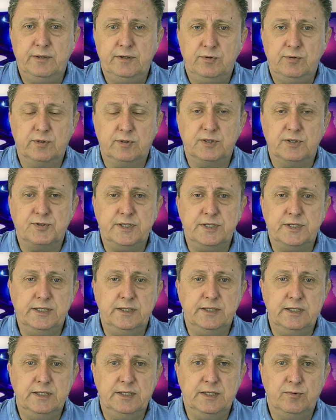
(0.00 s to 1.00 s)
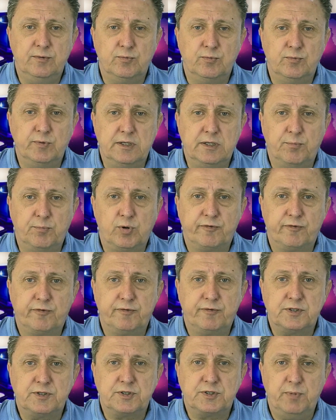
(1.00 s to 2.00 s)
You can see the weekly
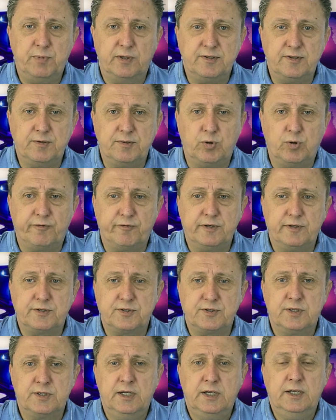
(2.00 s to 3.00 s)
profits, monthly profits,